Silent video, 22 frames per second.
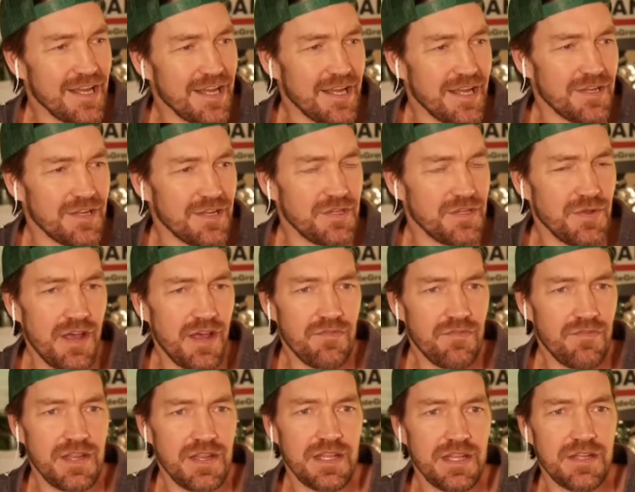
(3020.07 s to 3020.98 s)
do you have
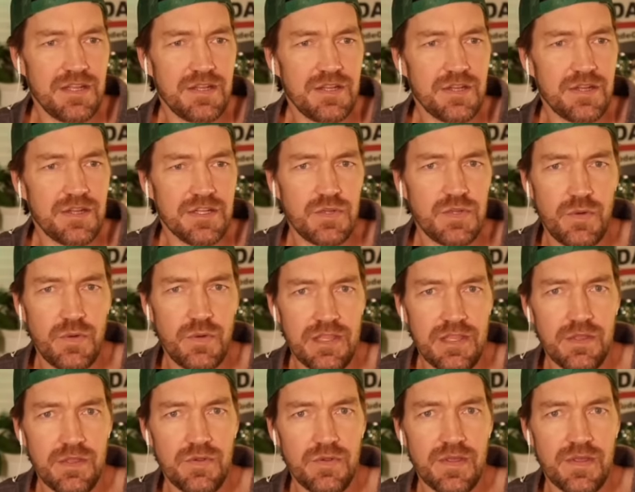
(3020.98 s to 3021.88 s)
any goods
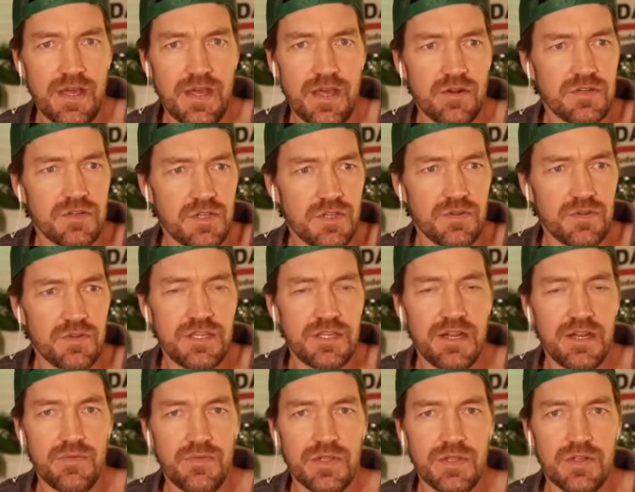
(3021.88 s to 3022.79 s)
with you that are
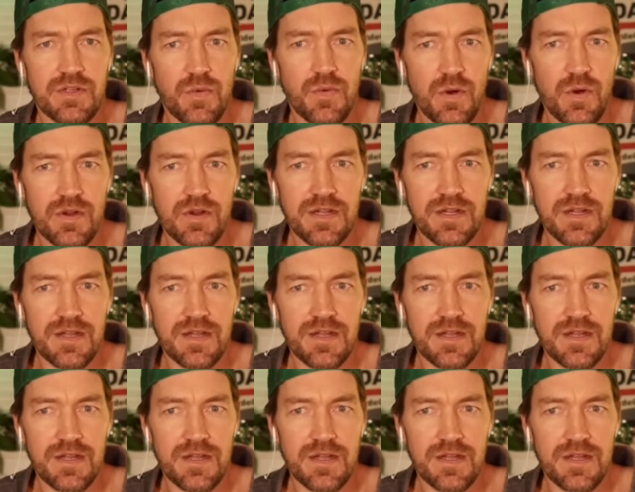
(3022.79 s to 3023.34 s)
associated with your work?